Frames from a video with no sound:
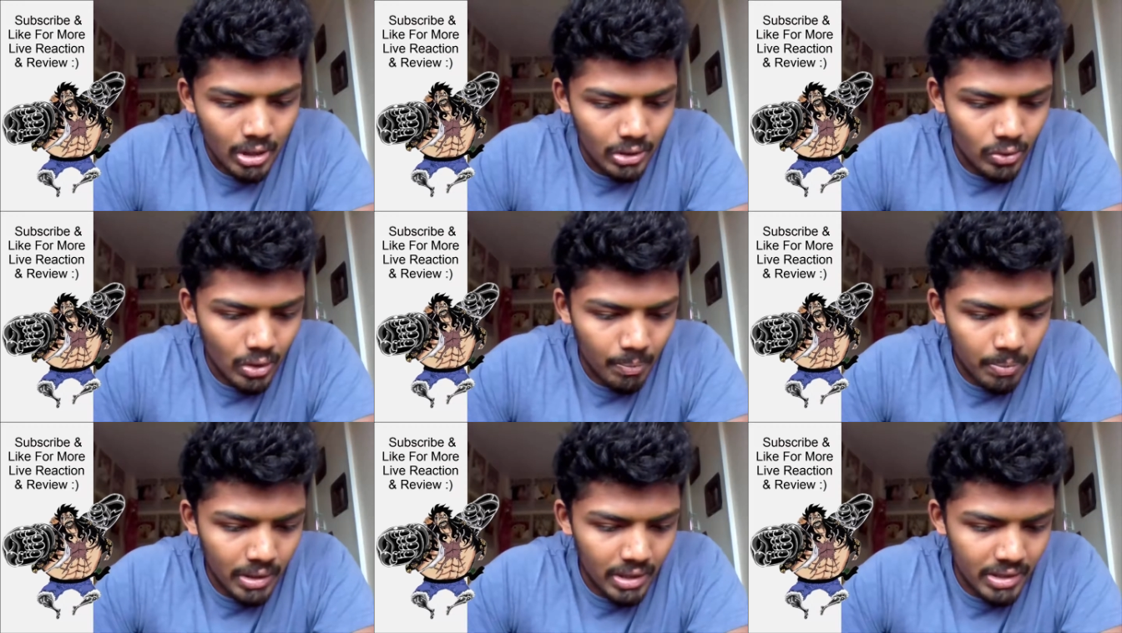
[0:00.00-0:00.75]
You are
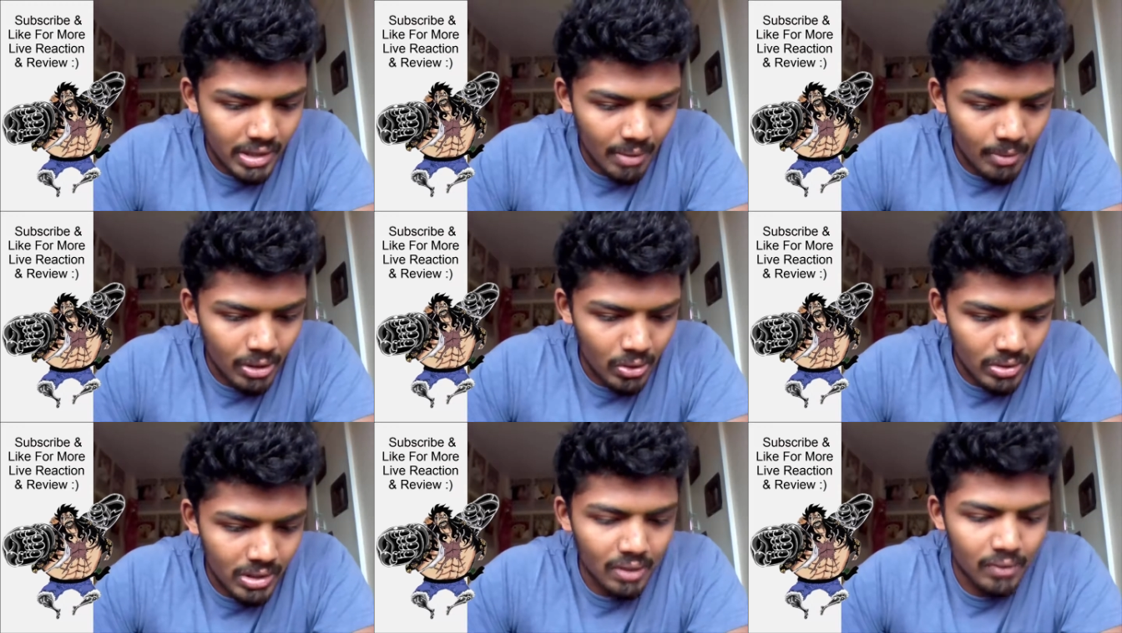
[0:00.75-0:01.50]
pretty scummy
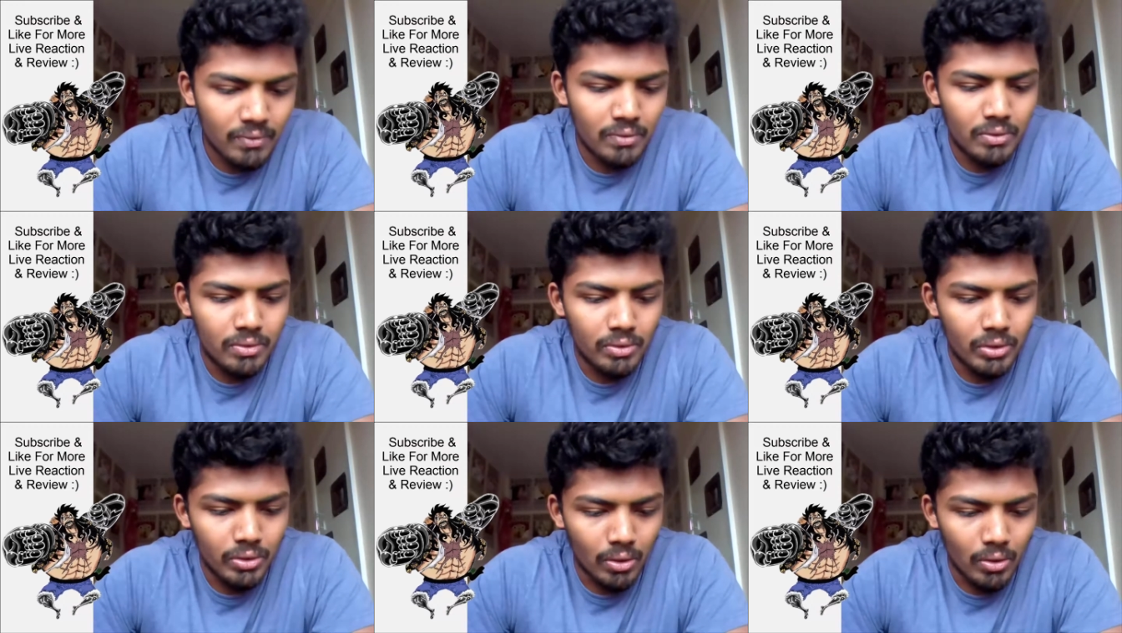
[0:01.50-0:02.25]
yourself,
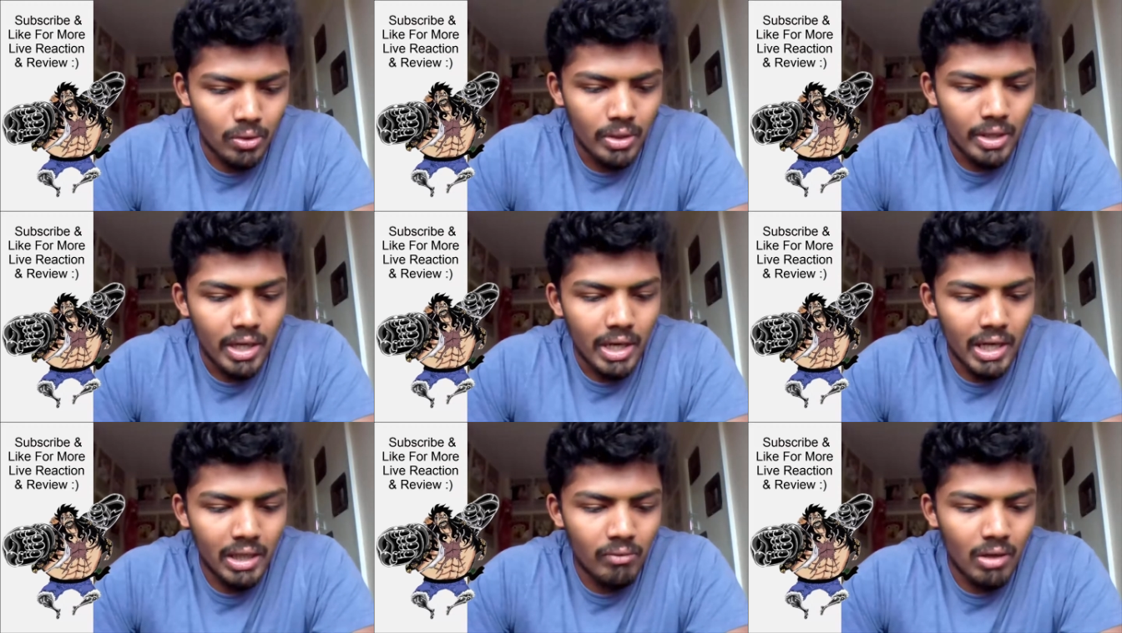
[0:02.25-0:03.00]
you know.
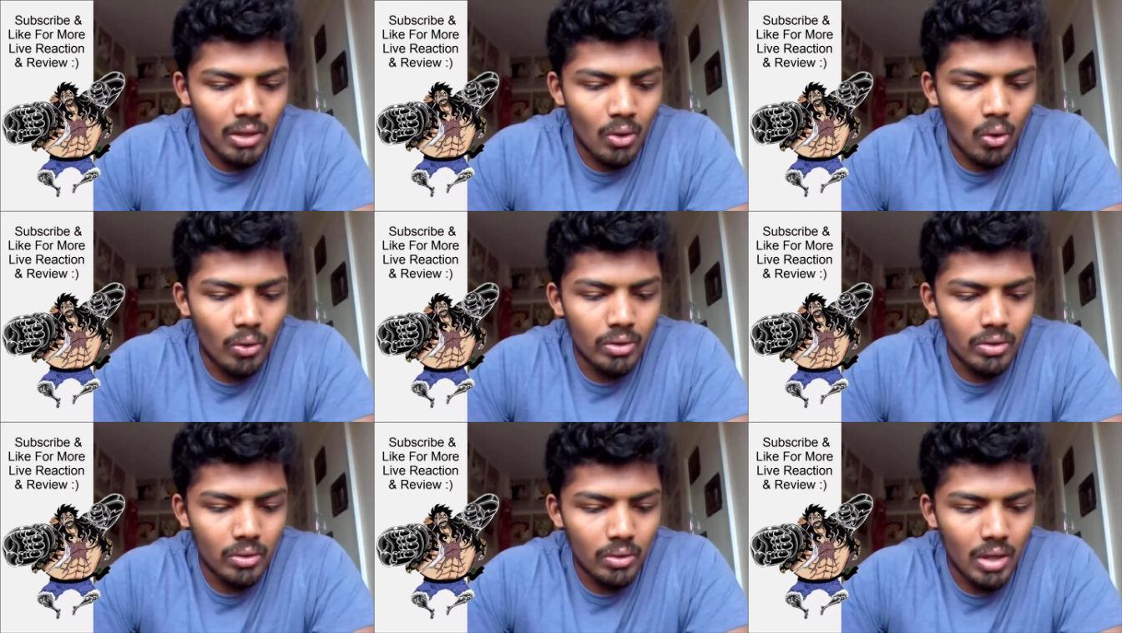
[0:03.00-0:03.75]
Anyway,
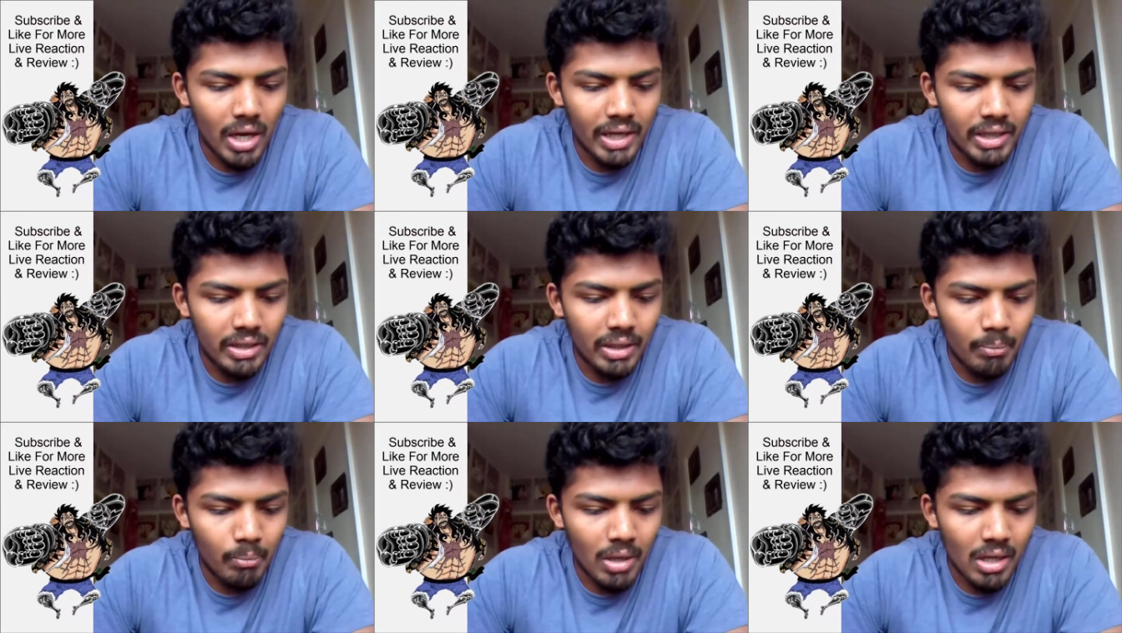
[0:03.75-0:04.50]
go hide the
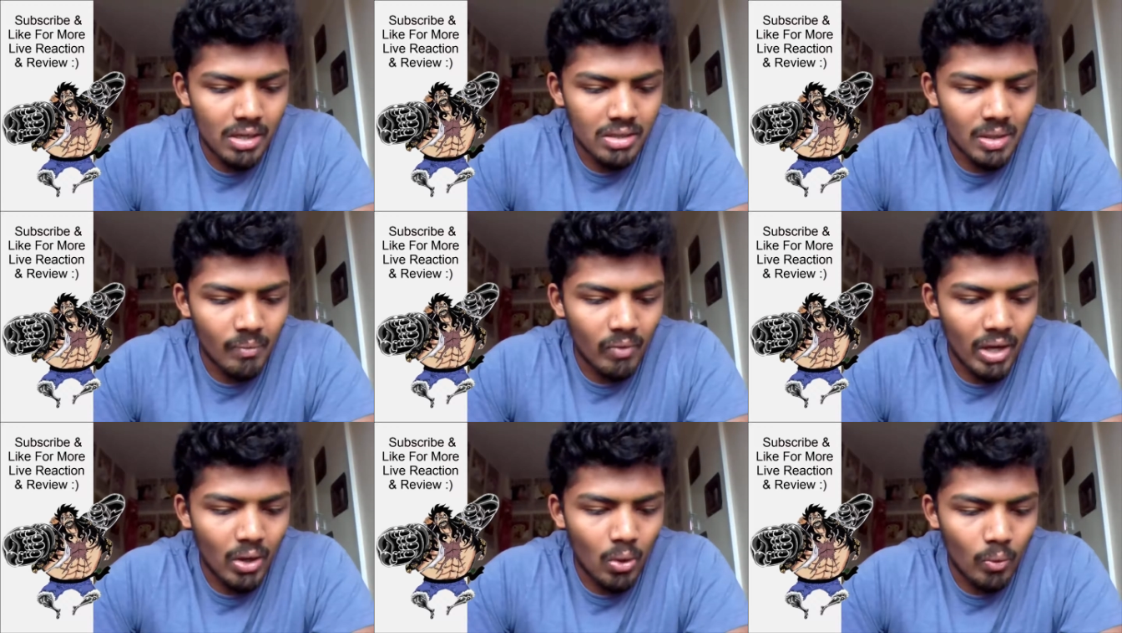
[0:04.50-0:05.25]
mirror
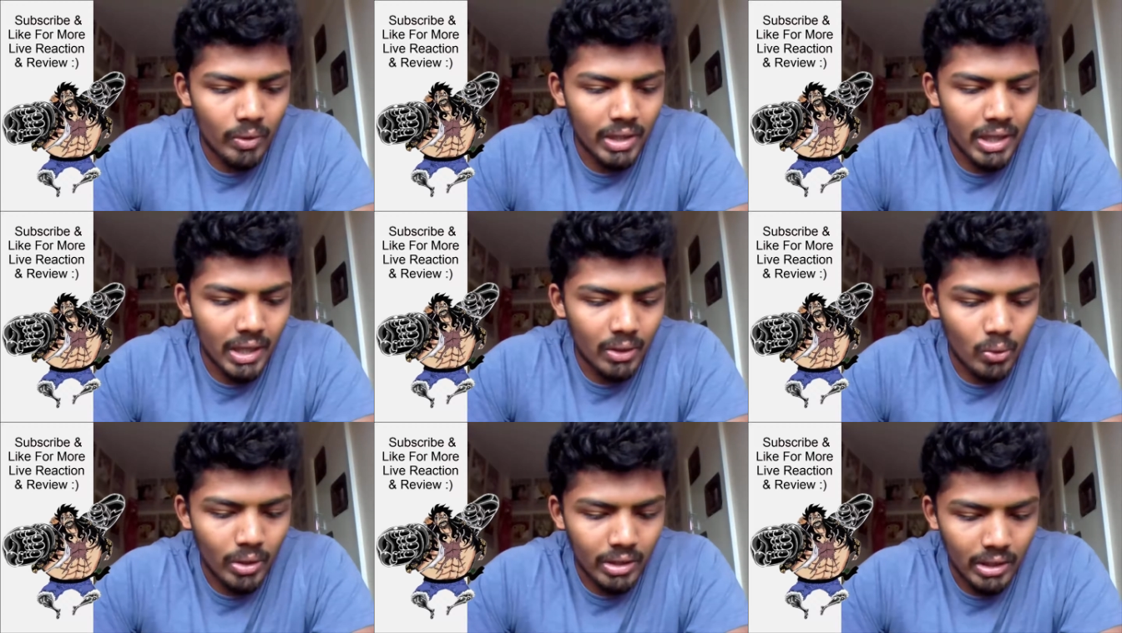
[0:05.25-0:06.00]
somewhere over there
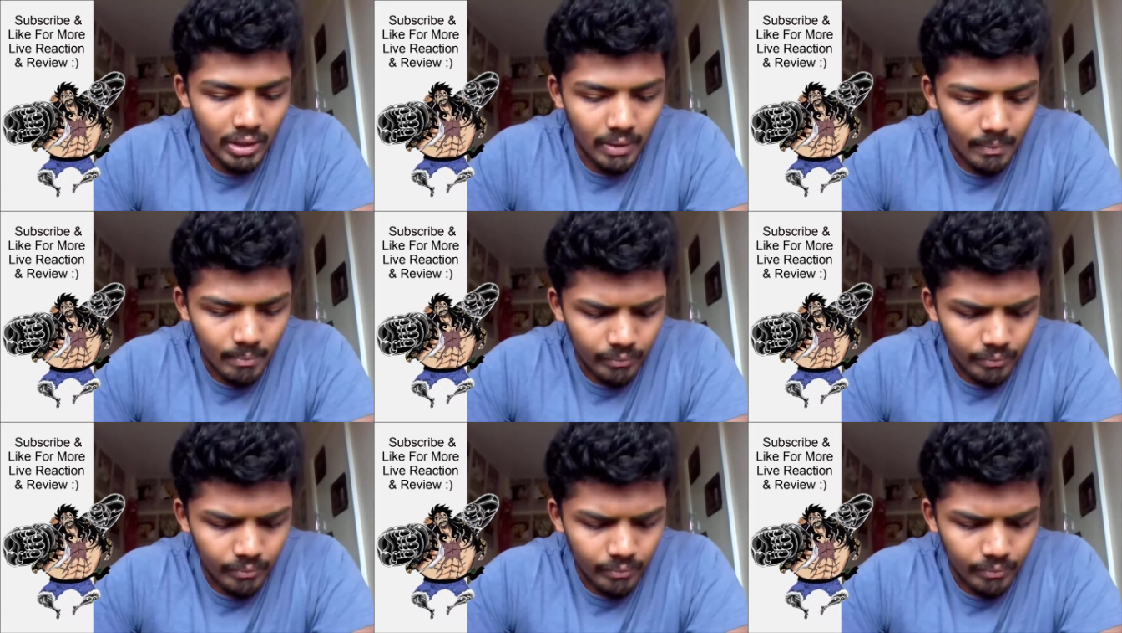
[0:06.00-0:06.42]
quickly.